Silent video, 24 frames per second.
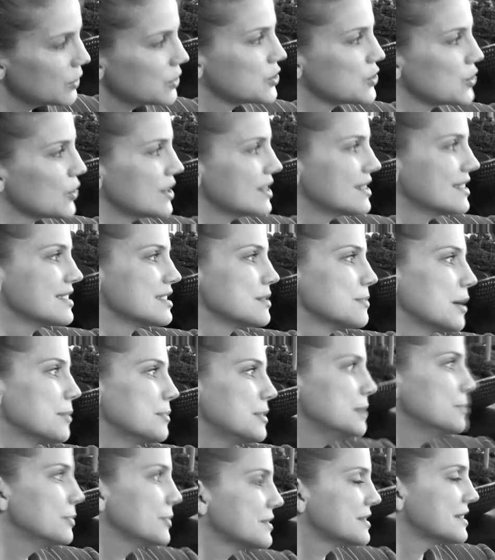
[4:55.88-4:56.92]
people's choices and
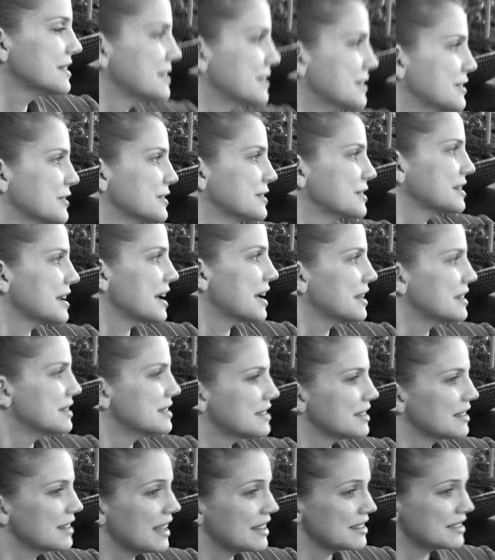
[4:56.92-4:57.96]
about people's decisions
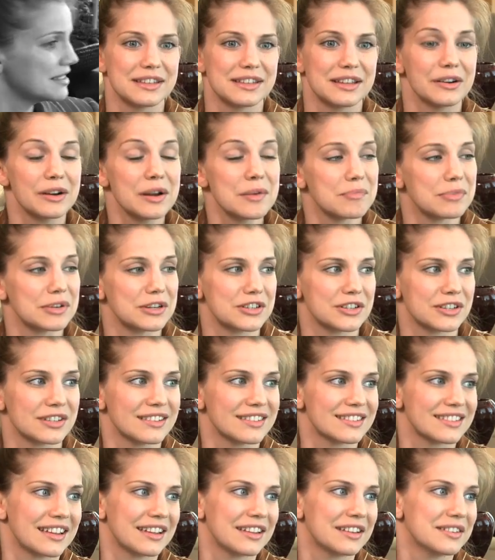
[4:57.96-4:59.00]
and their
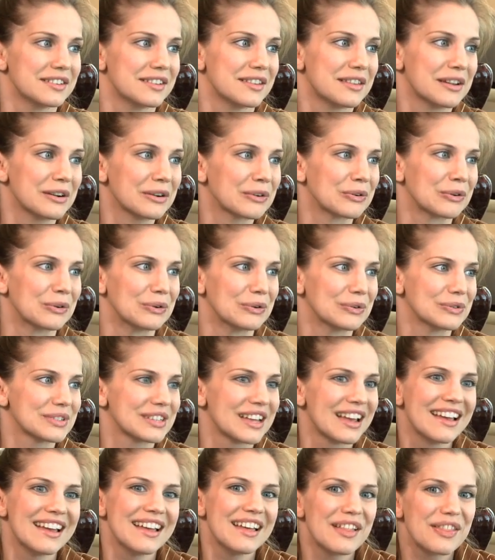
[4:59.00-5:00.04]
ambitions and their
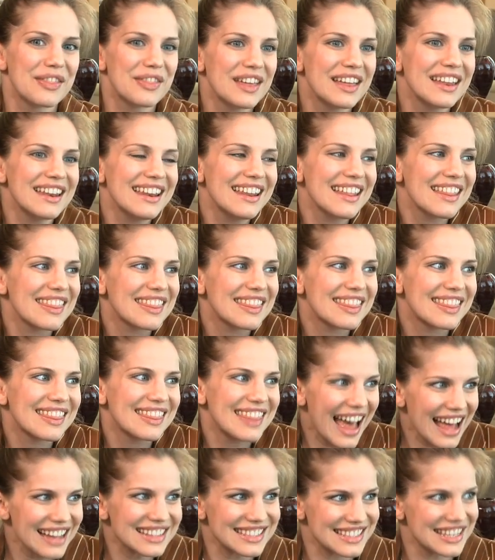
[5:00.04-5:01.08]
goals, then
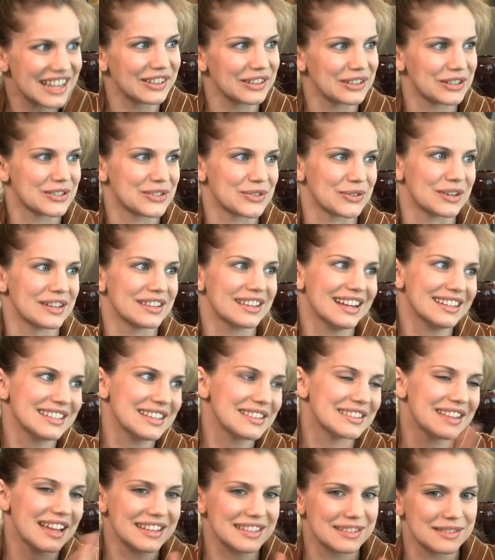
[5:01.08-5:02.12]
that's telling a story.
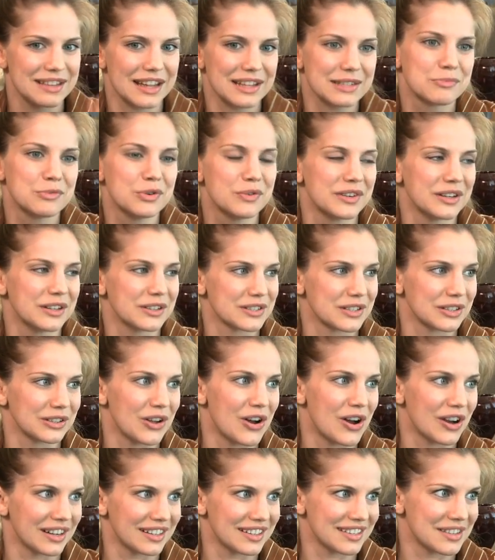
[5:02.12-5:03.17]
That's moving us
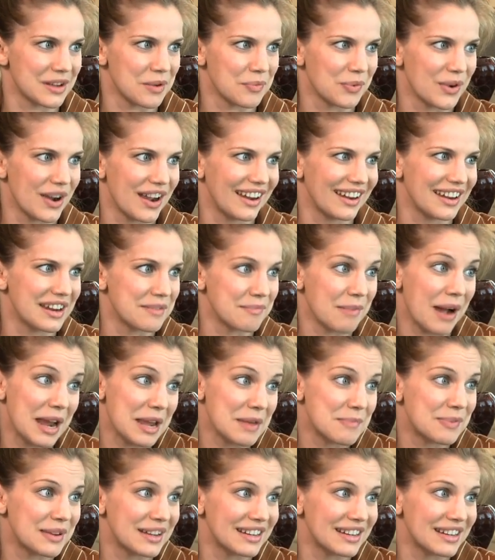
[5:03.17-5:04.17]
along in some way, in my